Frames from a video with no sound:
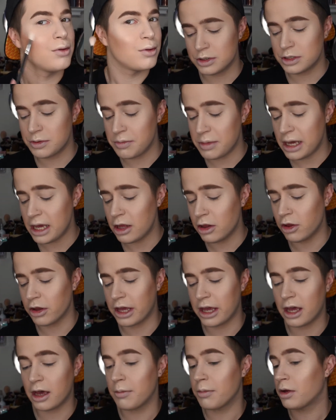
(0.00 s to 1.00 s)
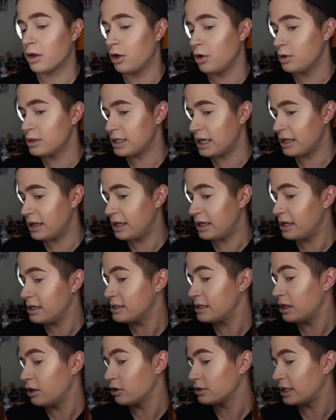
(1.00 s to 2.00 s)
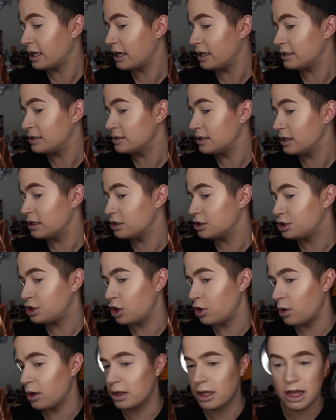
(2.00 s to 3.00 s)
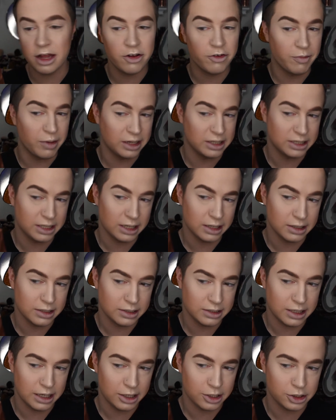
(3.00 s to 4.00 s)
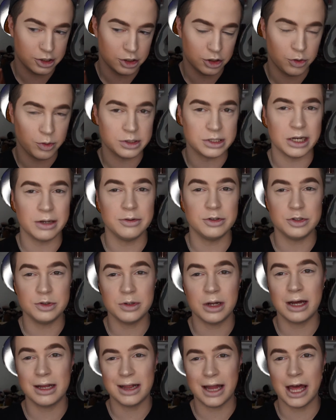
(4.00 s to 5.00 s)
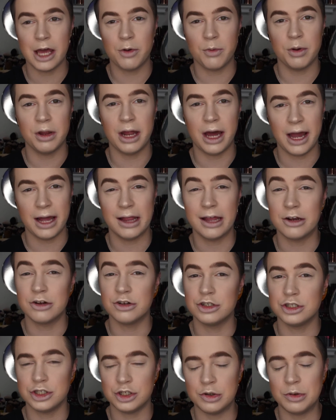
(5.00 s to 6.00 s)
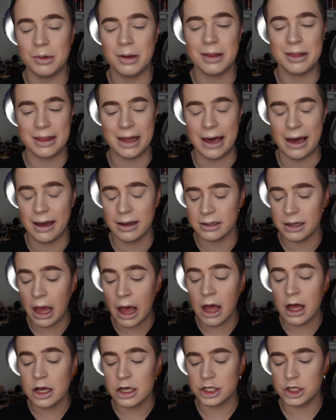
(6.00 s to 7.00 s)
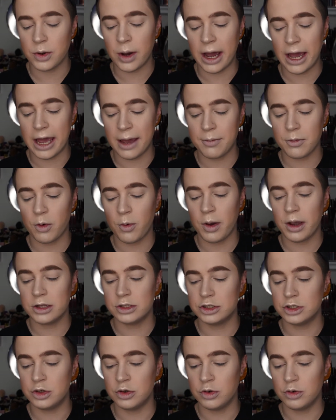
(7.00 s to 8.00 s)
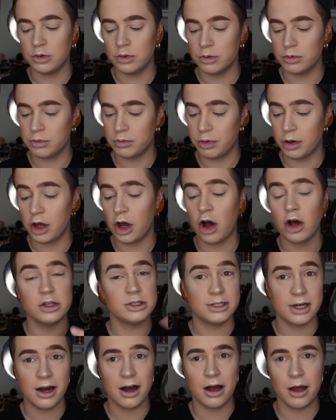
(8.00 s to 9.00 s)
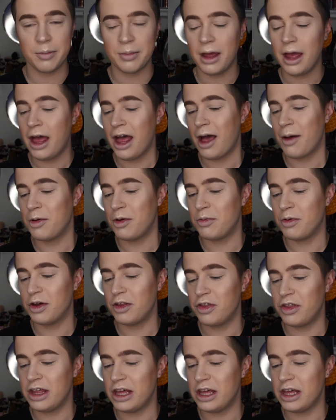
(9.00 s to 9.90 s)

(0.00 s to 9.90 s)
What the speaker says: To me, looking up close at this, it looks like it does show a lot of my skin's texture, which I do not like when highlighters do that. So I am going to put on top, I'm going to put